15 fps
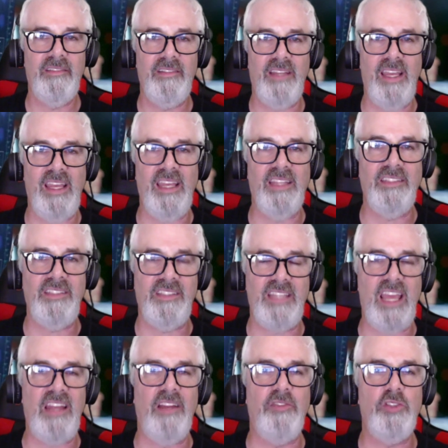
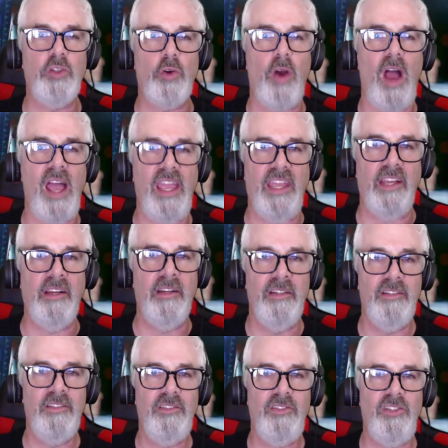instead of trying
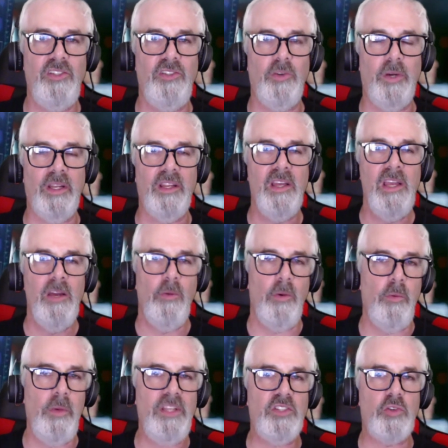to do it. When
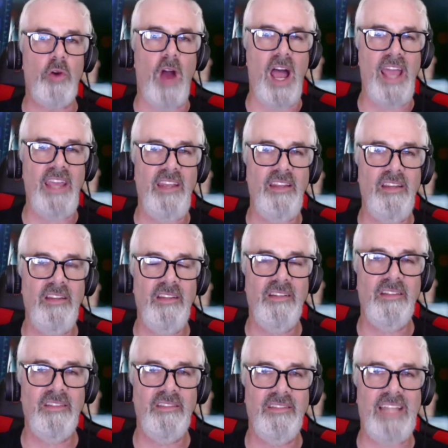we try,
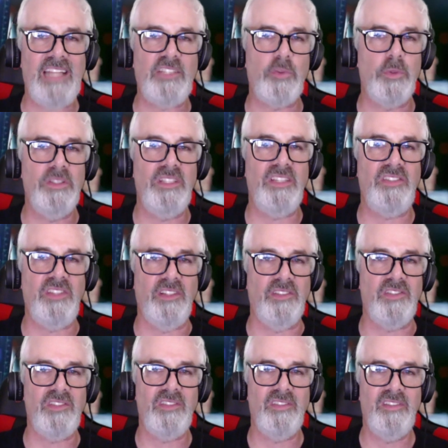that's
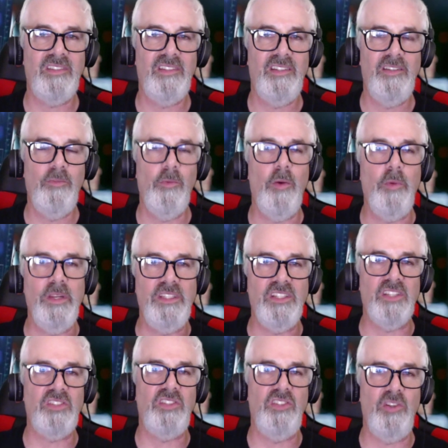resistance. When we
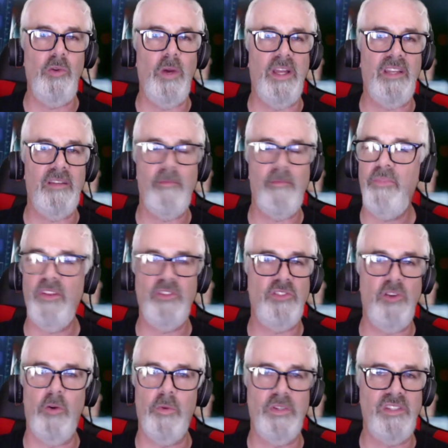just do it, there's
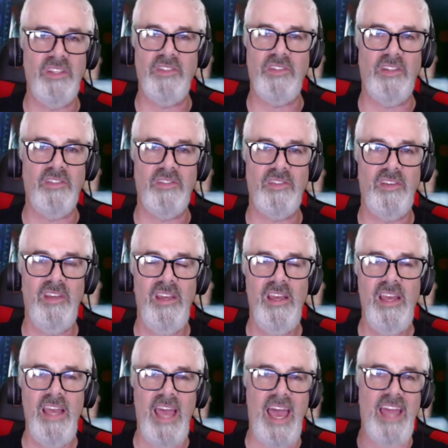no resistance.
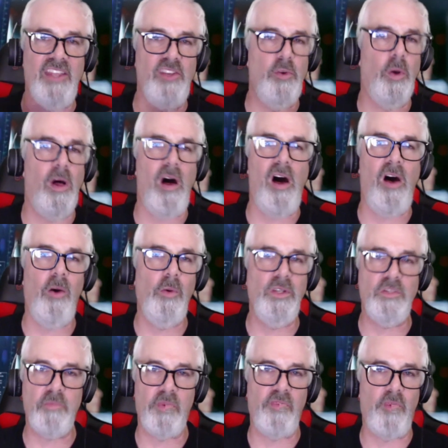And you will always
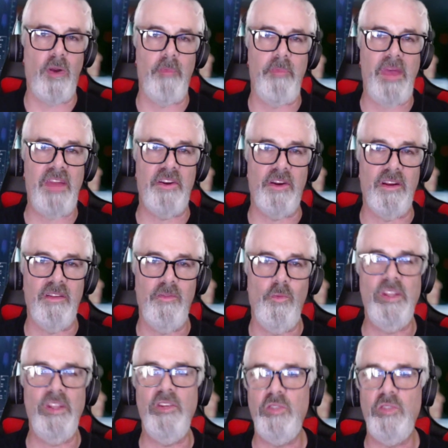perform better
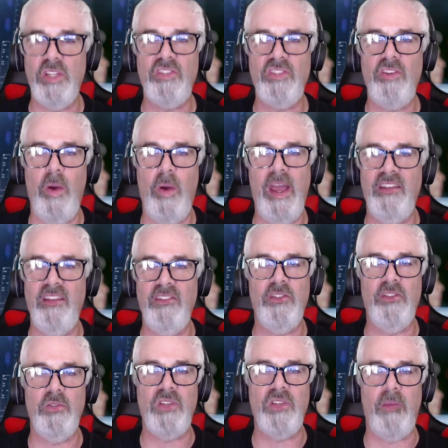when you just go ahead and
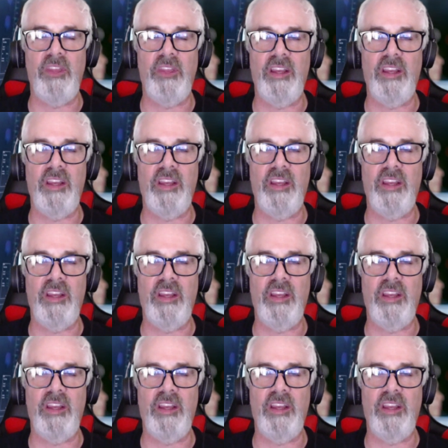do something